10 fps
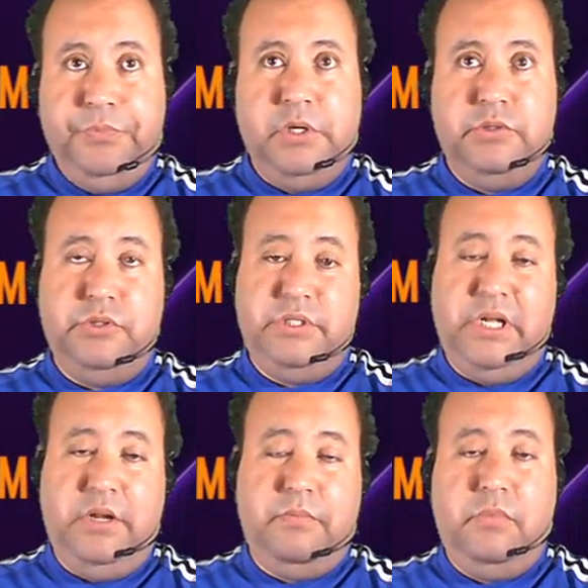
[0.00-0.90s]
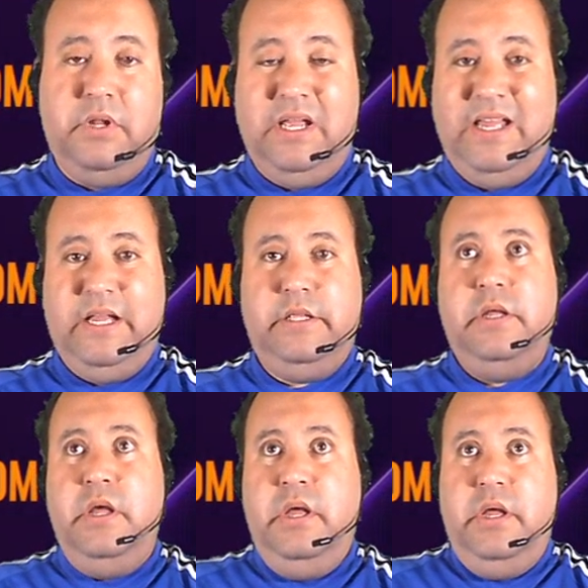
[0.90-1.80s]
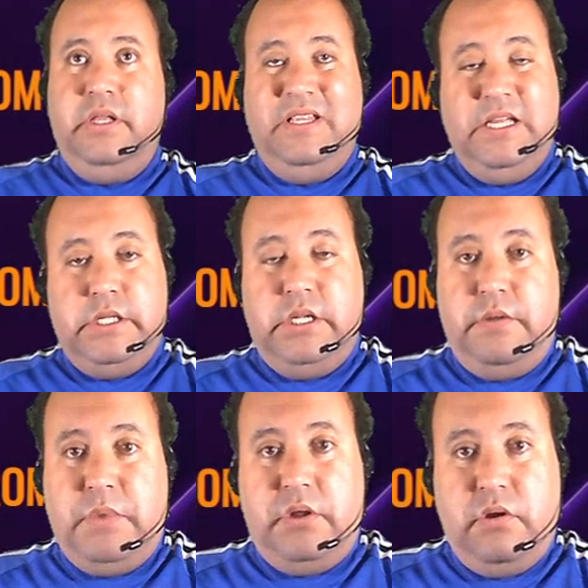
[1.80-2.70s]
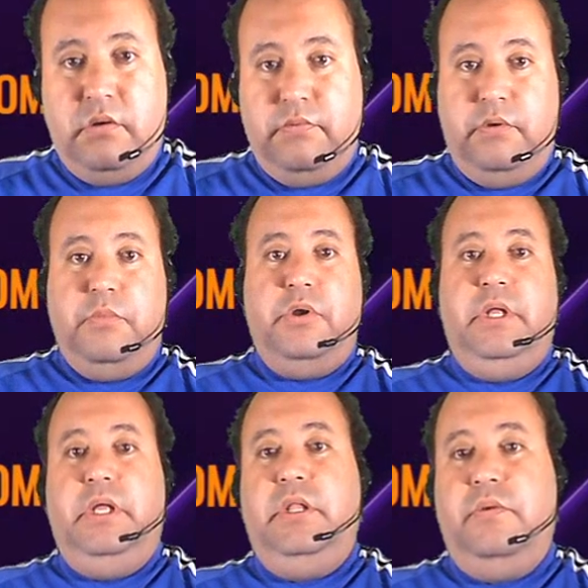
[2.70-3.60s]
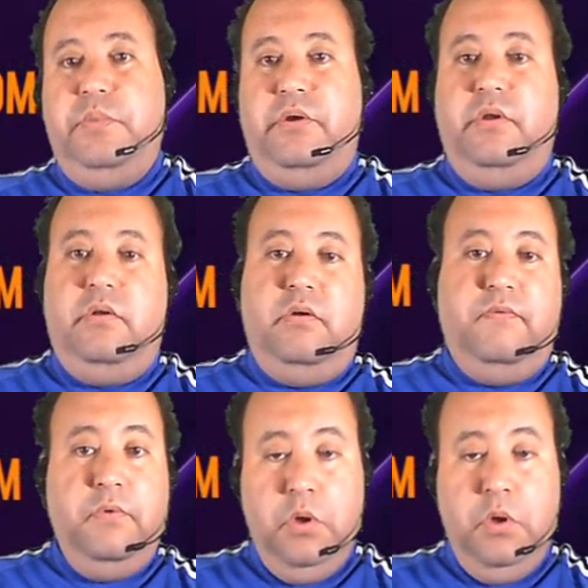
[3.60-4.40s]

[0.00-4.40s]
sustainable and decent amount of money in a period of